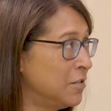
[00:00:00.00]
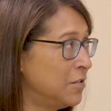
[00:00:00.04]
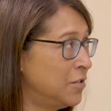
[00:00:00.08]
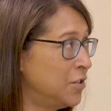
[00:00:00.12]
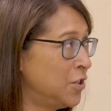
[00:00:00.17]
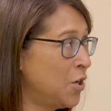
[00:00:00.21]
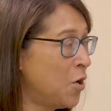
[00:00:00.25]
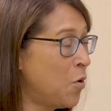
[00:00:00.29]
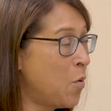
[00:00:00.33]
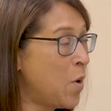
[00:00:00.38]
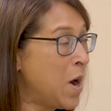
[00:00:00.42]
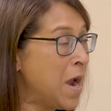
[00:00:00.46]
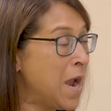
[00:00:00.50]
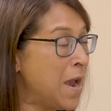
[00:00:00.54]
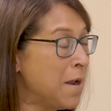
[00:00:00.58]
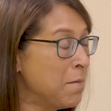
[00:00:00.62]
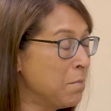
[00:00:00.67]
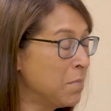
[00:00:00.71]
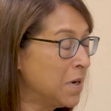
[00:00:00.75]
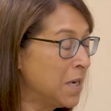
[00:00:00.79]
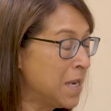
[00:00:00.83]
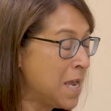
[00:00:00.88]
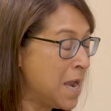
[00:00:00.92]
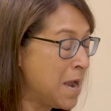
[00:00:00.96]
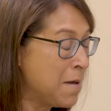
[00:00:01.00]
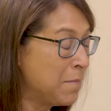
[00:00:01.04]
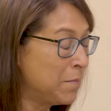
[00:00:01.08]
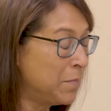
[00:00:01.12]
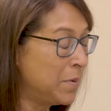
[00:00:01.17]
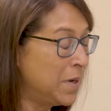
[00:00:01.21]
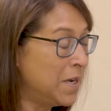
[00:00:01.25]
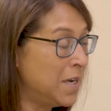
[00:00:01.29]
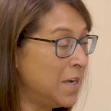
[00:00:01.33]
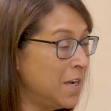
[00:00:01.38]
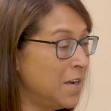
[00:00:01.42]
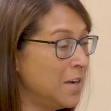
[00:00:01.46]
Joanne
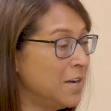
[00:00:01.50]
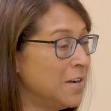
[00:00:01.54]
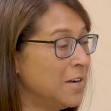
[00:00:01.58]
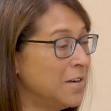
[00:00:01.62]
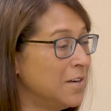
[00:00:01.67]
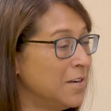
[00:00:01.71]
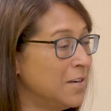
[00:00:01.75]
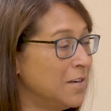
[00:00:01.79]
Malampy,